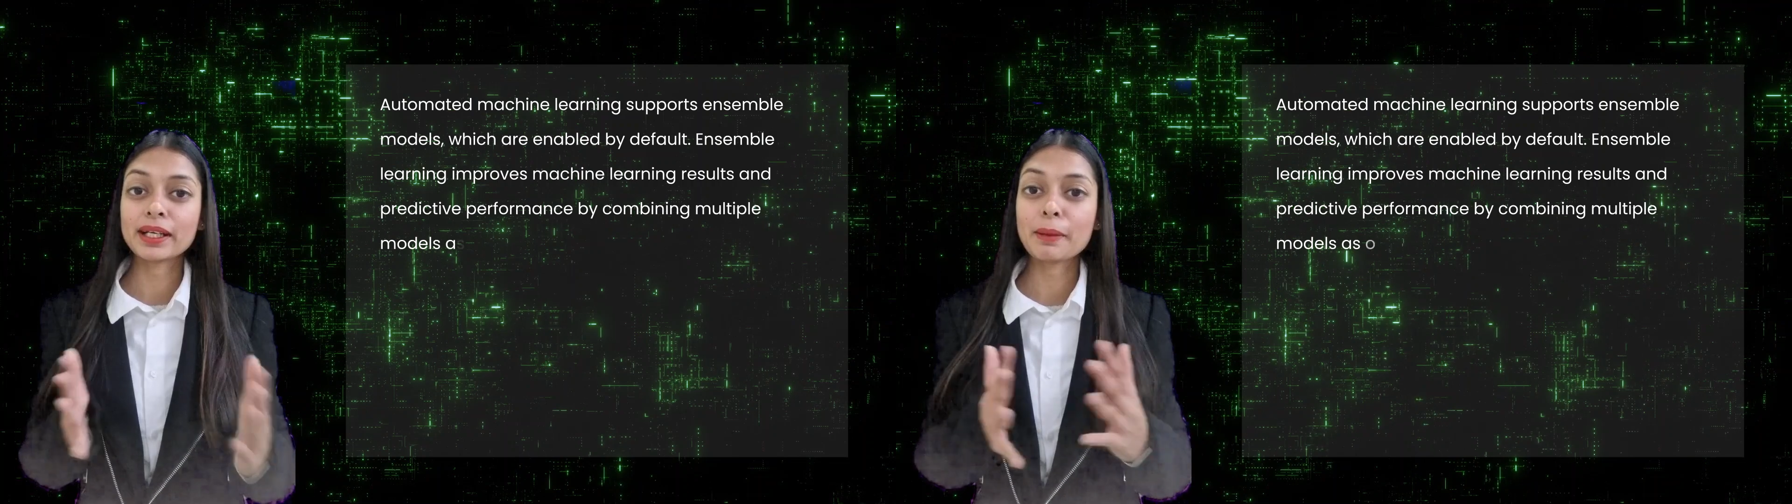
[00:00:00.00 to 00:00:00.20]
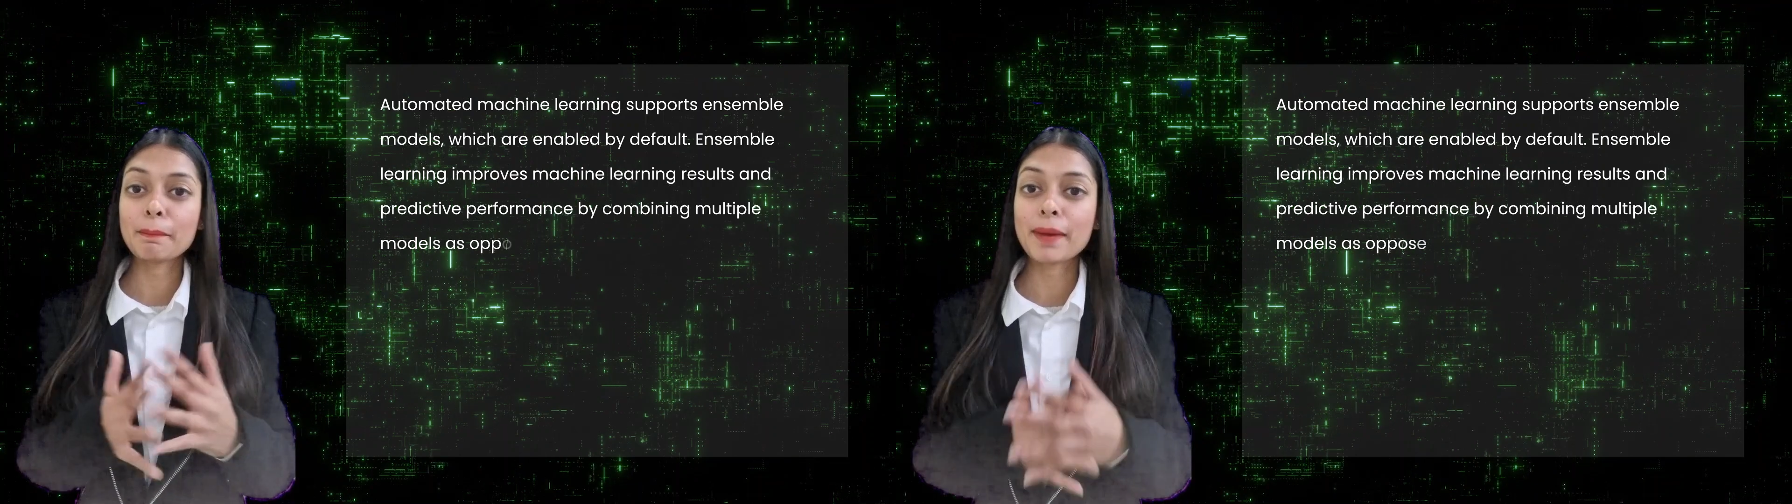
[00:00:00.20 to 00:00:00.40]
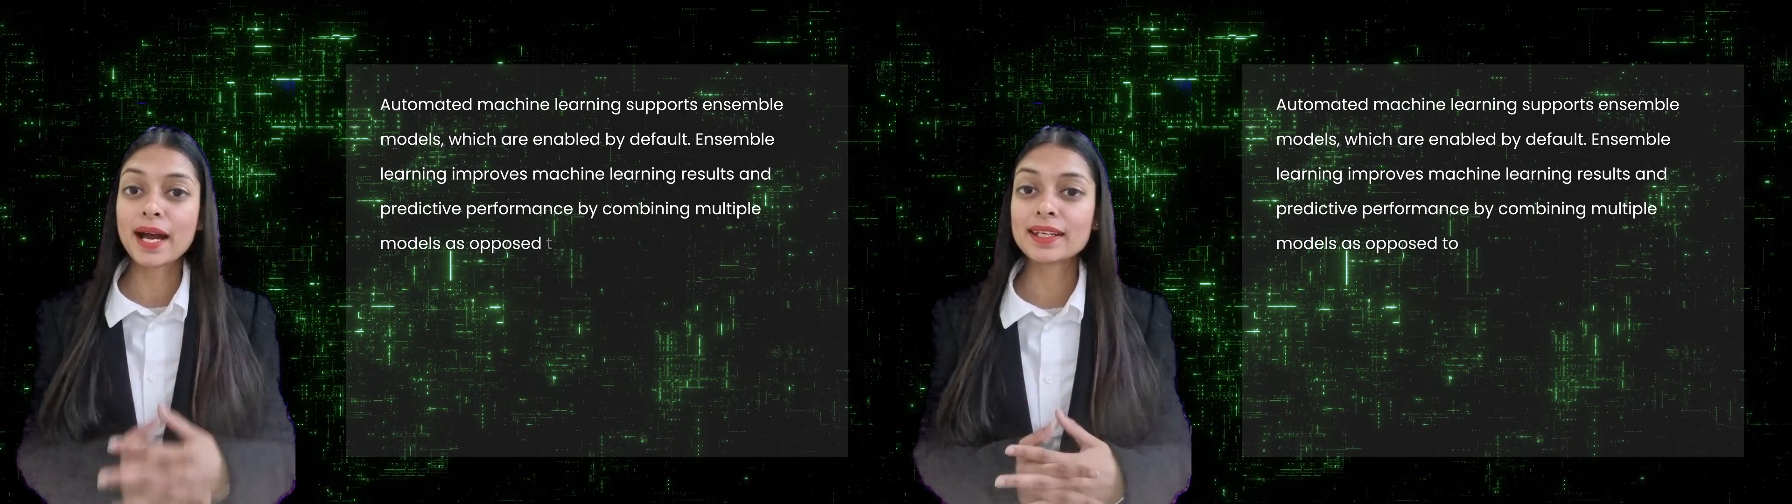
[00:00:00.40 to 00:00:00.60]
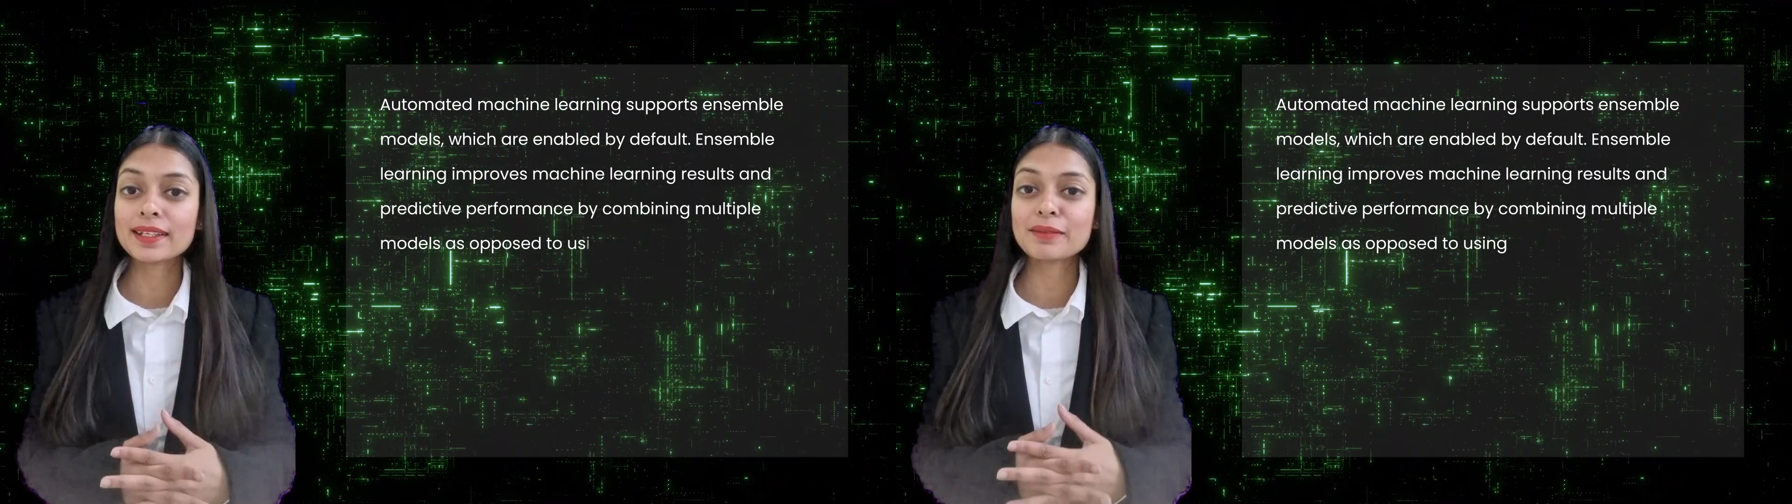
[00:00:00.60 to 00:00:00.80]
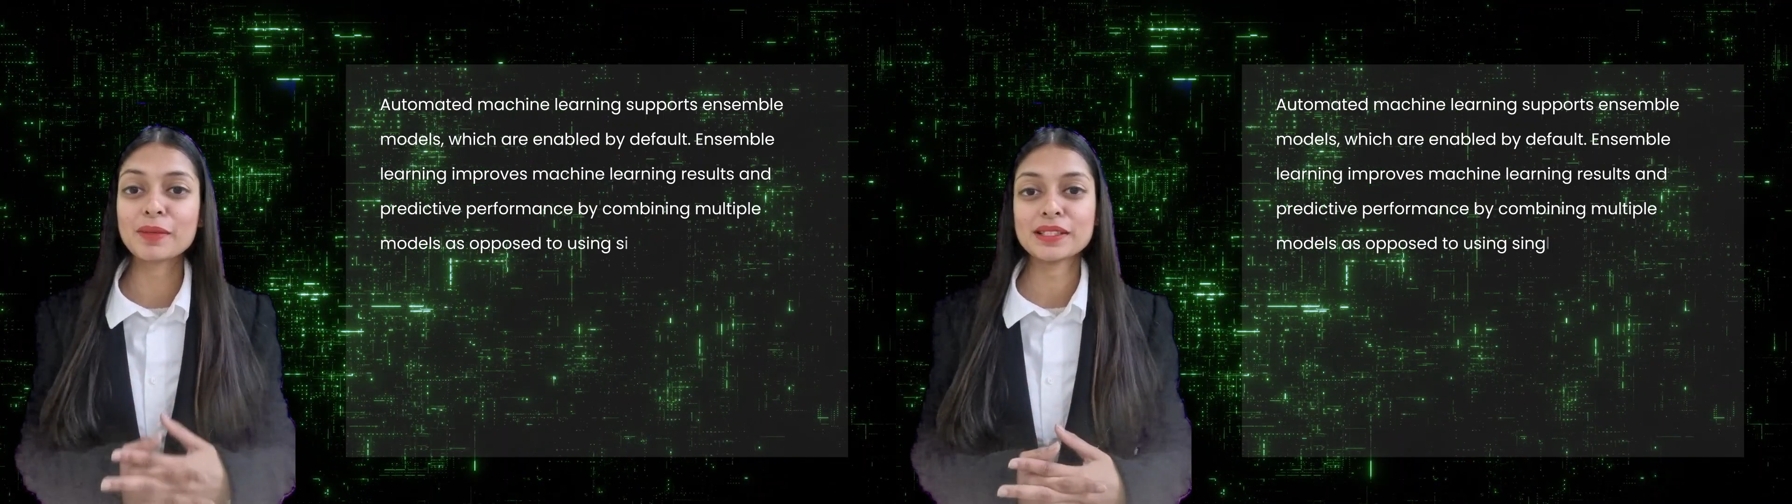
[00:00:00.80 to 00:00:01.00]

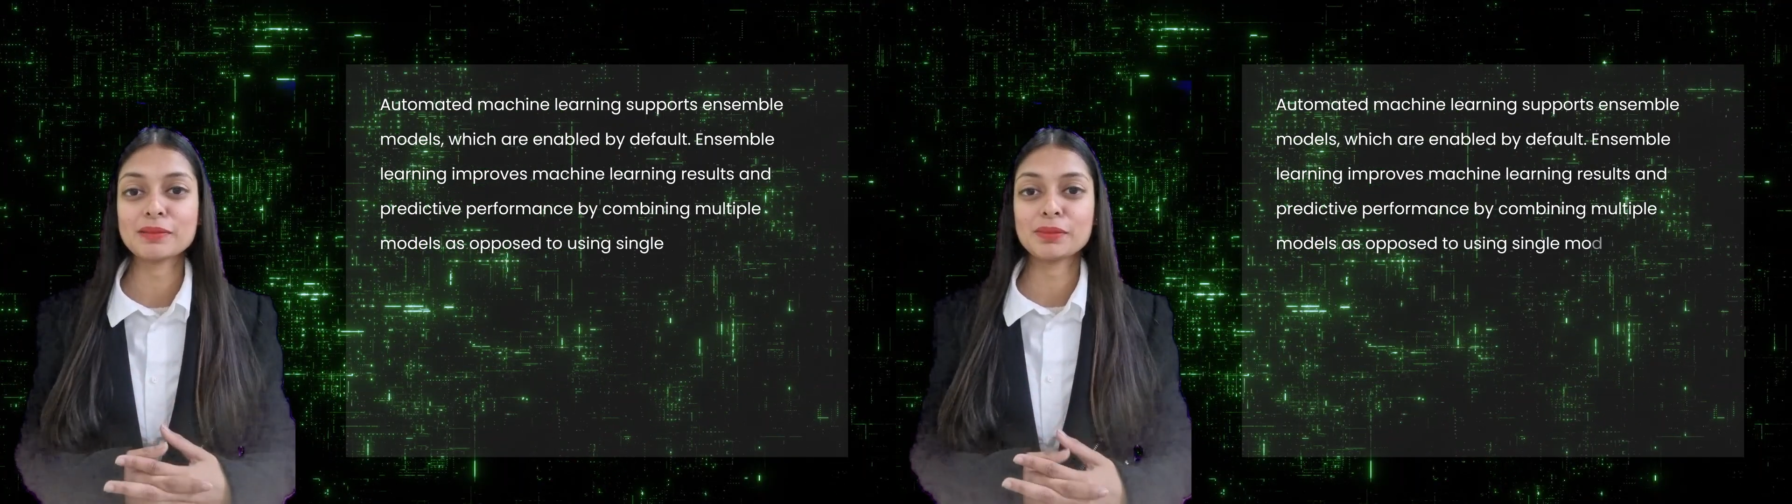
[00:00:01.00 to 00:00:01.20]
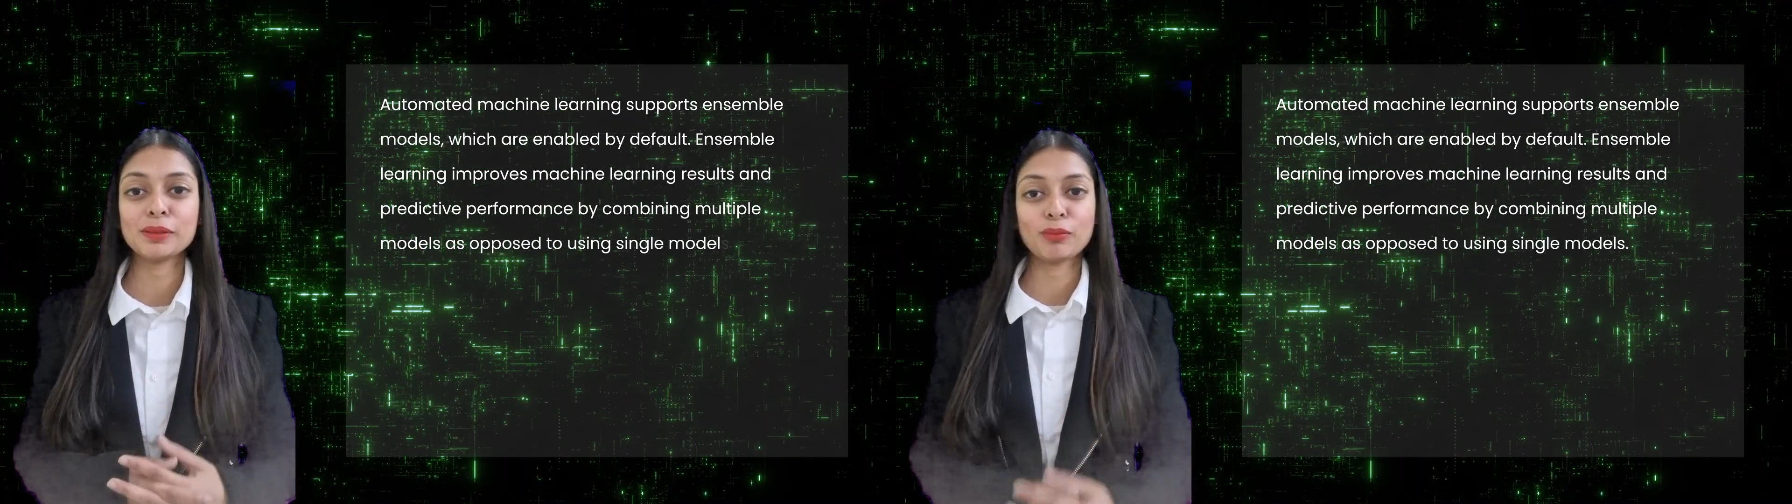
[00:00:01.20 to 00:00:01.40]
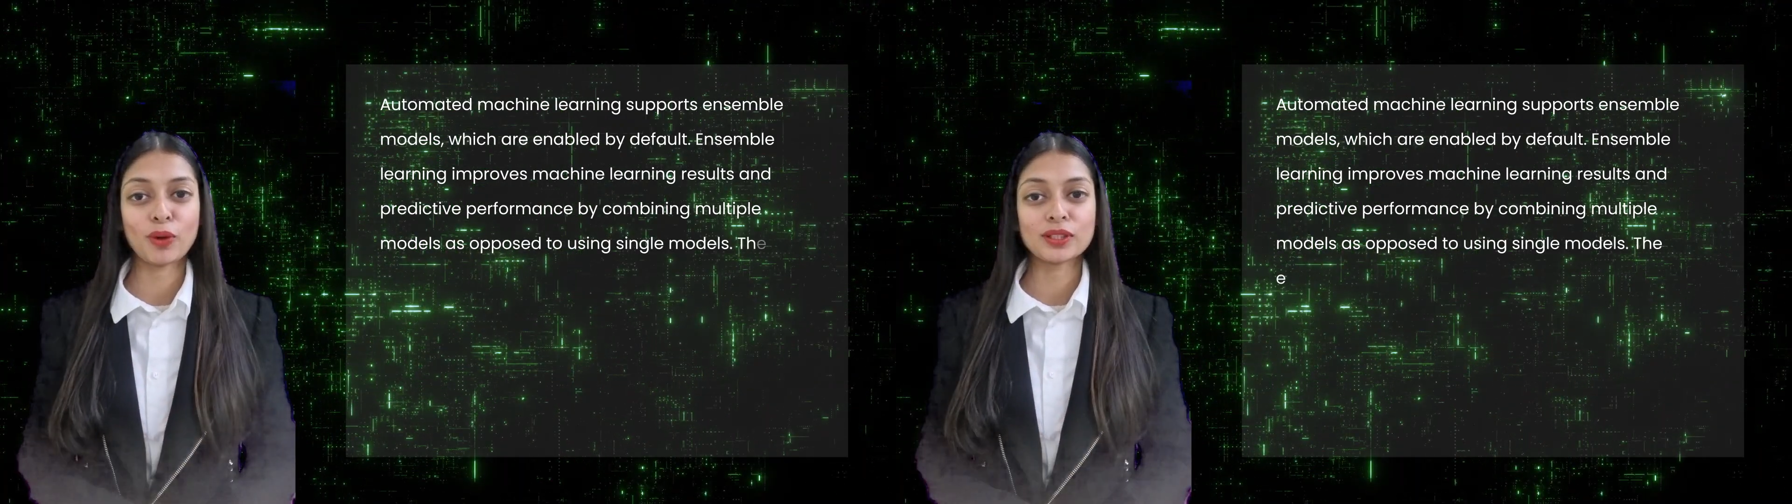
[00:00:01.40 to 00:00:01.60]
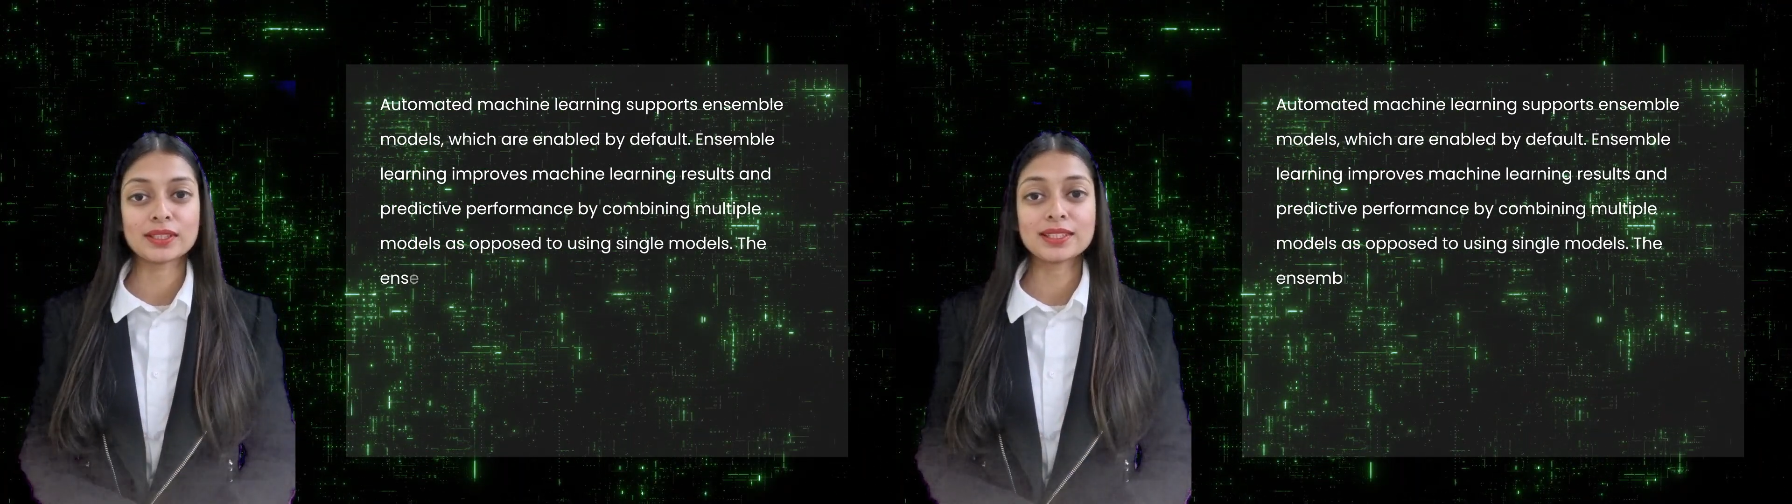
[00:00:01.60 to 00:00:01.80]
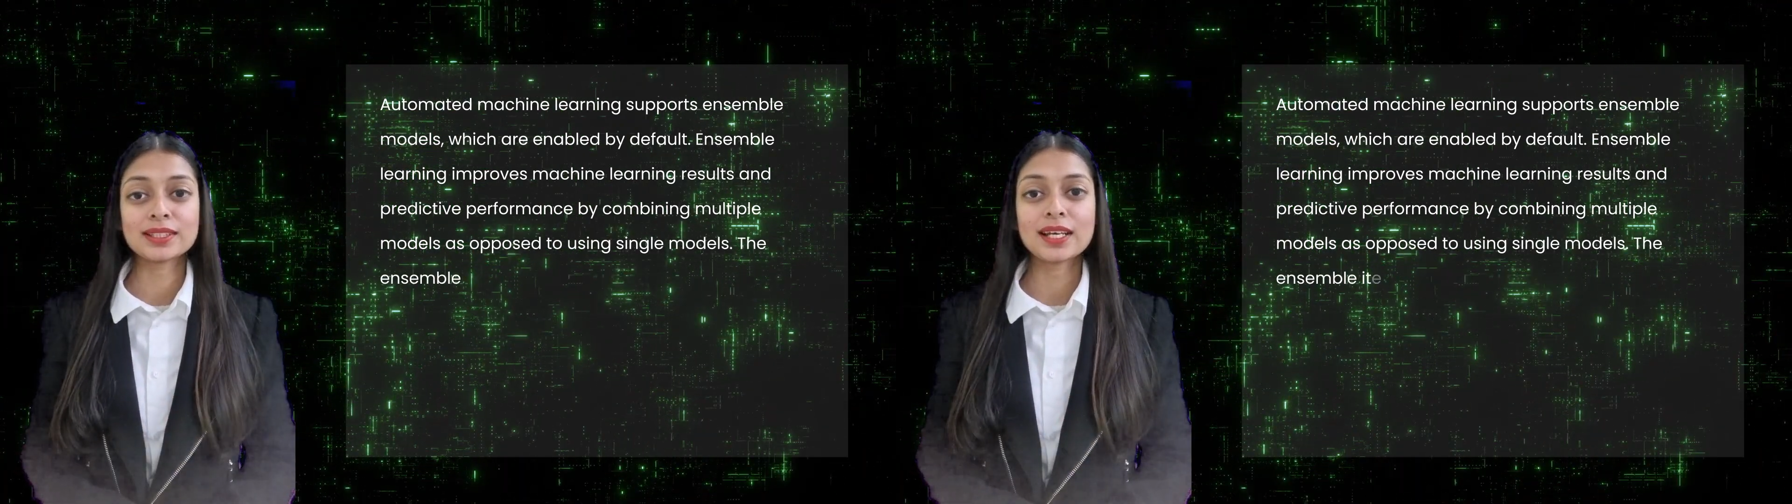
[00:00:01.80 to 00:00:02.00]
combining multiple
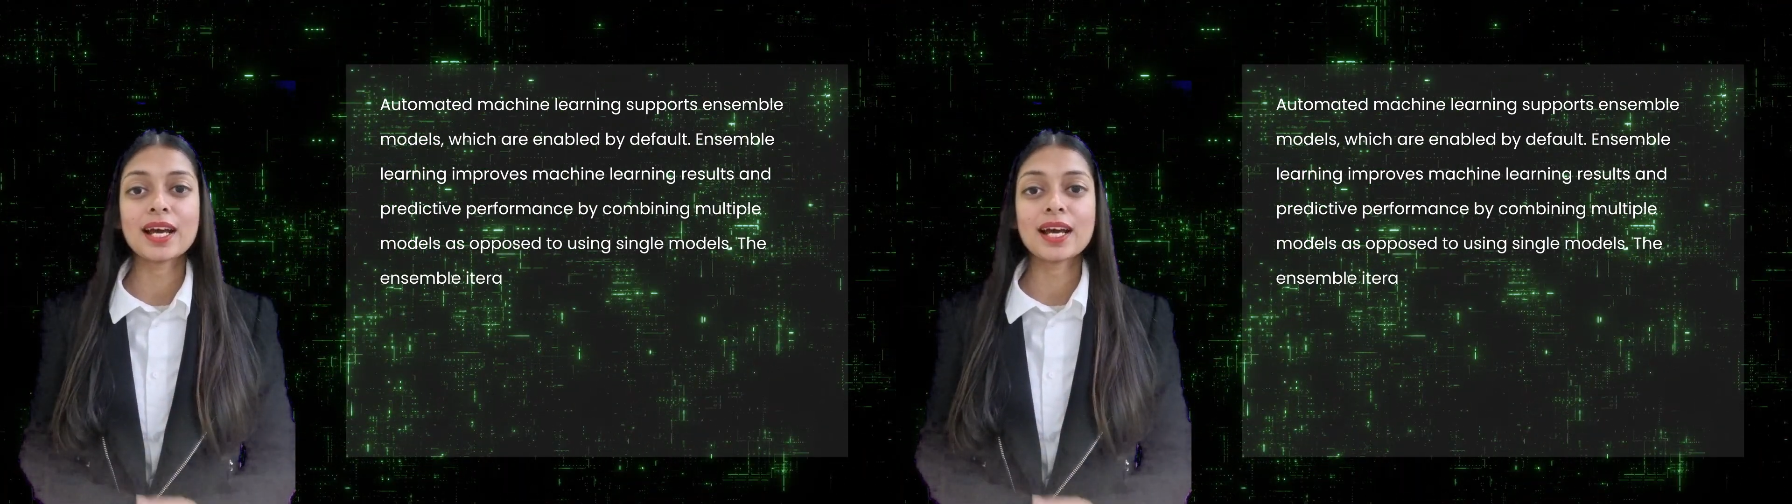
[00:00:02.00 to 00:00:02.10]
models